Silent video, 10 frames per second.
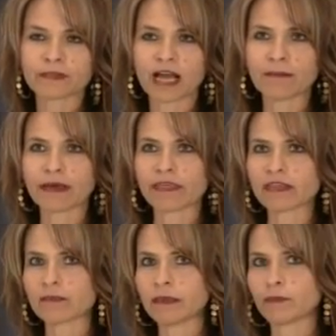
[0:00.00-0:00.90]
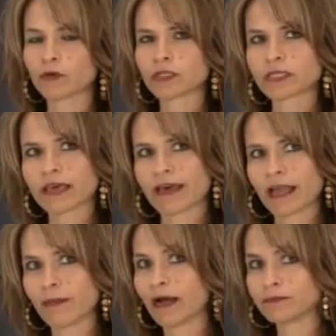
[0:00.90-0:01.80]
Um, I think that people could say
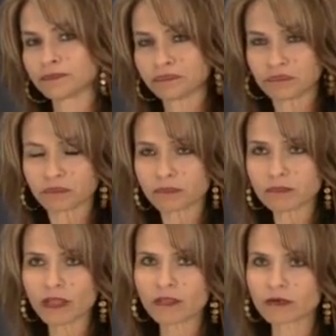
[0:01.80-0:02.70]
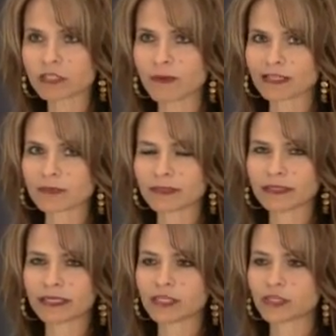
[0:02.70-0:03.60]
that about their
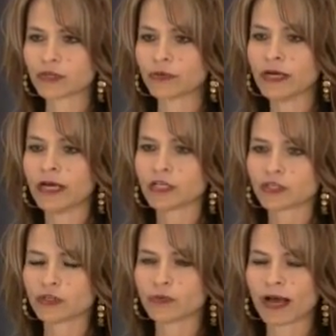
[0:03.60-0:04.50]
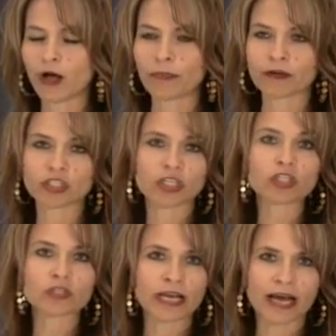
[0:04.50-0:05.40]
responsibility to to help their
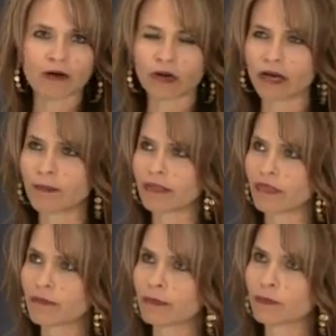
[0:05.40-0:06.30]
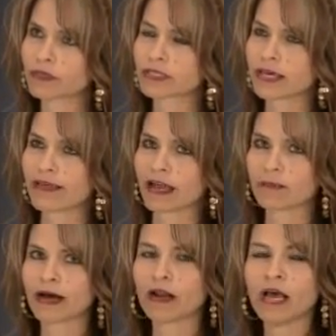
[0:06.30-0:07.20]
children out. Um, I think people could say that
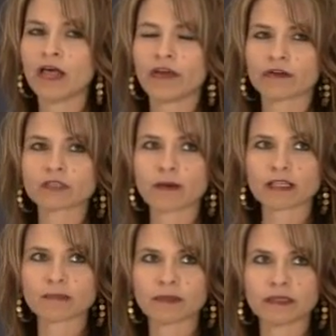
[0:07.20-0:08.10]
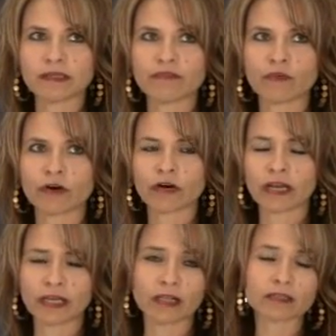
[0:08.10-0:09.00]
about their responsibility for
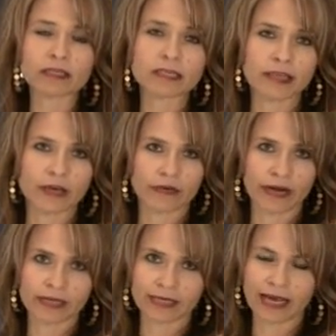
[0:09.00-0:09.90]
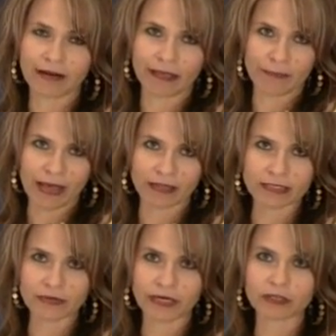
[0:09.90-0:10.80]
an illness that they created and how do they
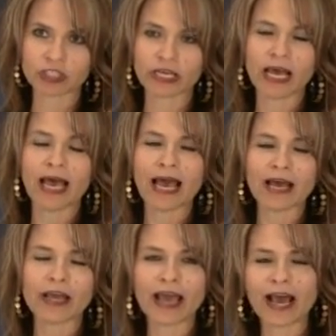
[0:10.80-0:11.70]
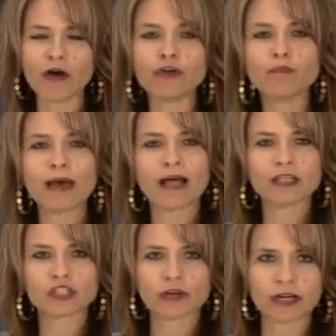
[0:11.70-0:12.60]
balance their energy. how you
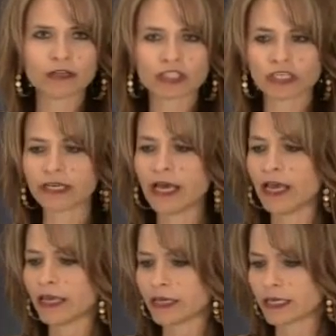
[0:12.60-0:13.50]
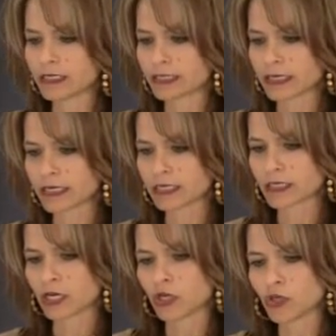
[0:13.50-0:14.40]
balance your energy is
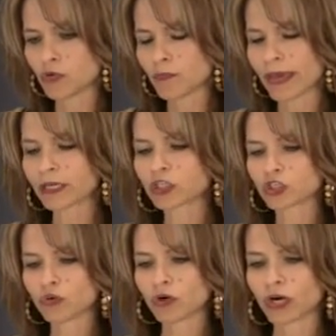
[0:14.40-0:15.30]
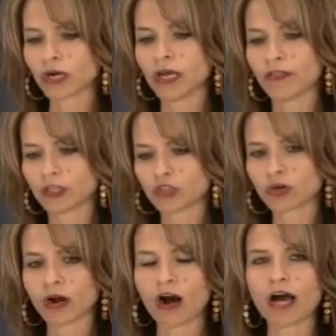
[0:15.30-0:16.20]
is you make sure that
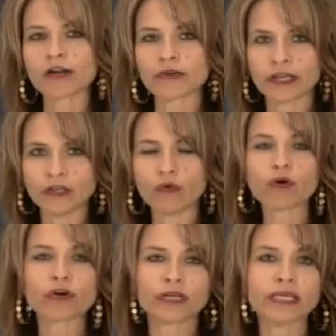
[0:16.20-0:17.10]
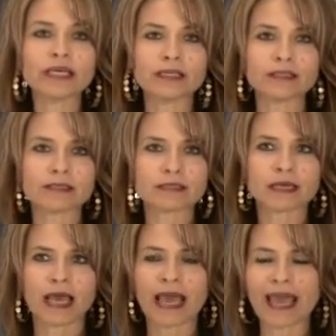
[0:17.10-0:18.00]
you're honoring your needs
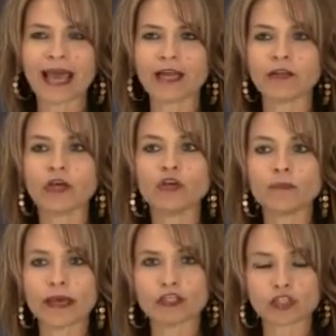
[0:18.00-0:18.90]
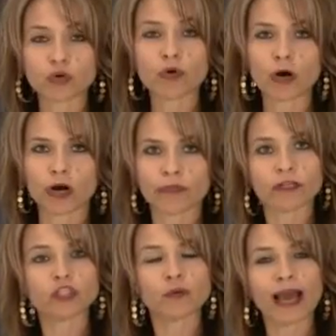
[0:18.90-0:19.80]
and you make sure
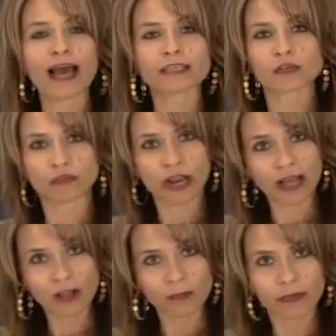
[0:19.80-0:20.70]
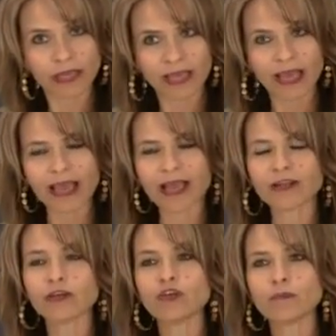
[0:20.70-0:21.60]
that you ask for help
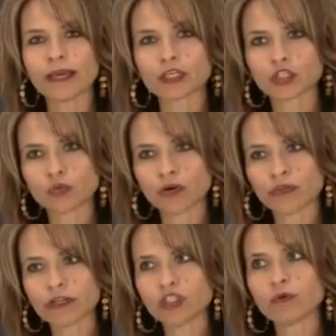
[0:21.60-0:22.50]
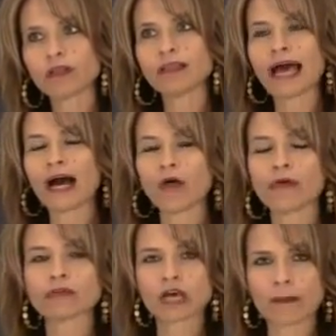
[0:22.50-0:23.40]
and you make sure that you allow
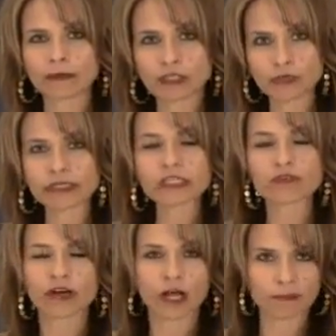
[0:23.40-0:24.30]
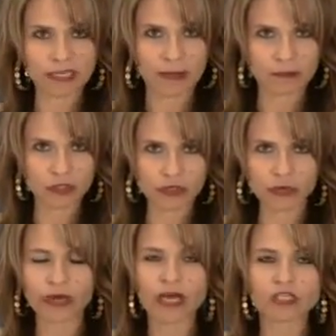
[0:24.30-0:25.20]
those opportunities for help to come to
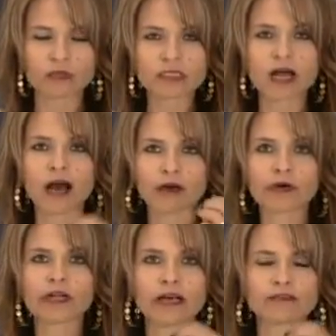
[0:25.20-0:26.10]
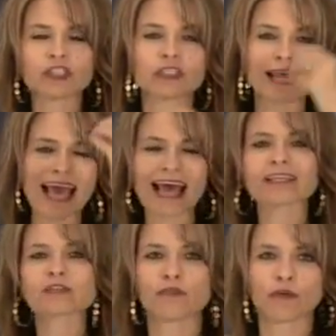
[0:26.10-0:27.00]
you. So it's not good enough to just
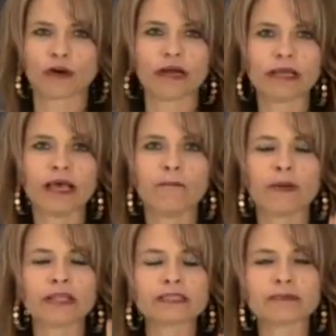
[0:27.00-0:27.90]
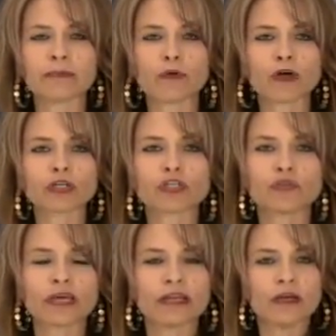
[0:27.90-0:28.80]
ask for it, but it's important
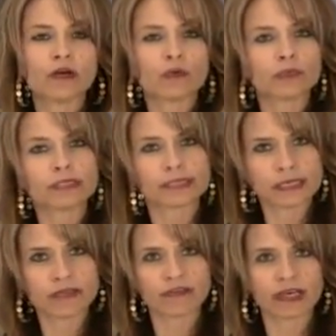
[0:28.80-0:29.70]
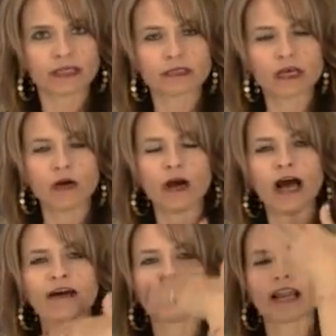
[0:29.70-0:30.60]
to then receive it. So
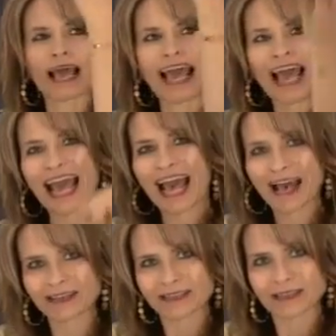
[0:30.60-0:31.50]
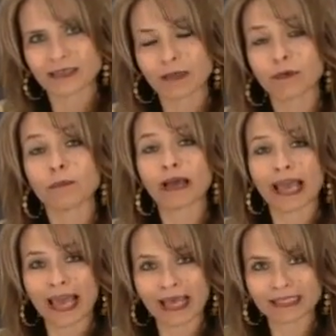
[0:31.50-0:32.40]
I've got to ask and put my
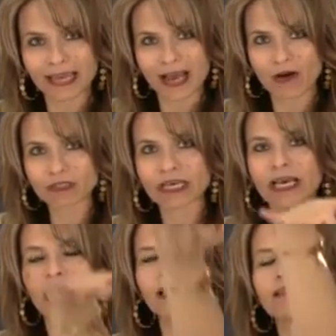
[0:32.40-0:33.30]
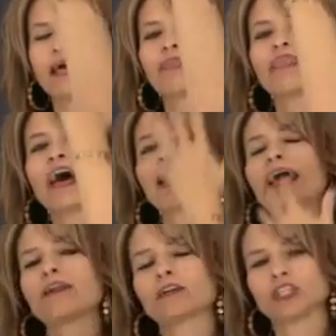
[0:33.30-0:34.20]
hand out and let that
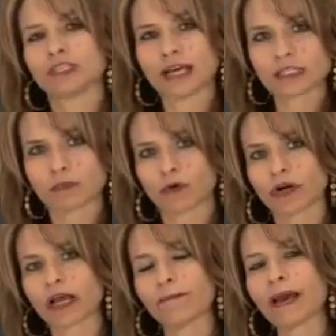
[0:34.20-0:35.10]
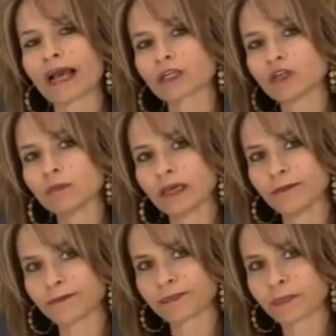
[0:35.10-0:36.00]
energy and that support come back to me.